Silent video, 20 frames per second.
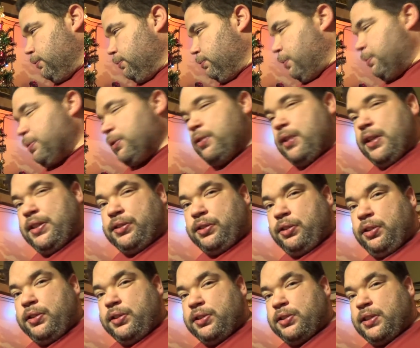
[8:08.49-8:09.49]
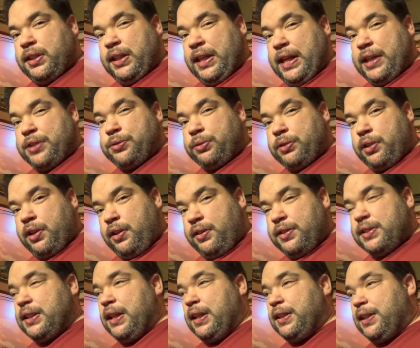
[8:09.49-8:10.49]
probably not as good as the actual
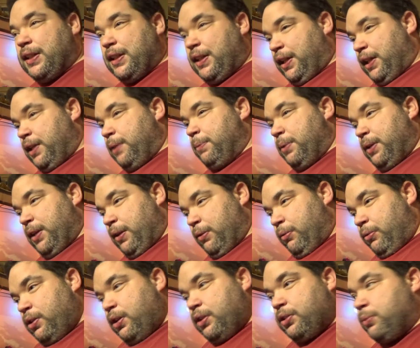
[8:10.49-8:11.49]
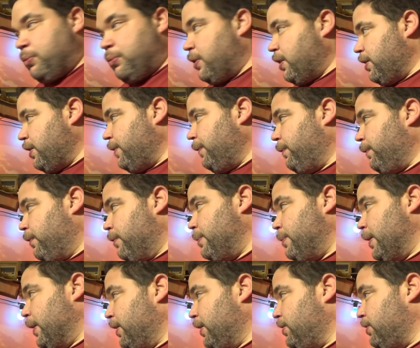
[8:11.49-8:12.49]
contact cleaner but it works well enough for
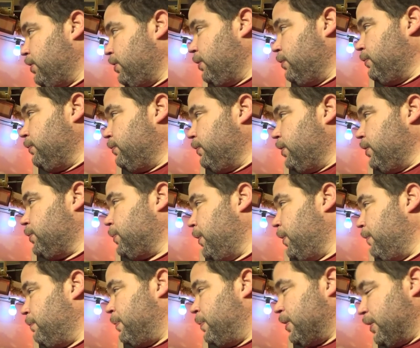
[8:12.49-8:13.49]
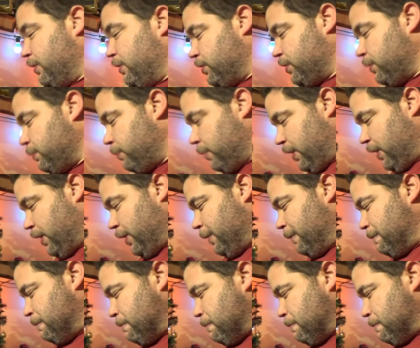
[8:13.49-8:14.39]
me so that's what I've been using but yeah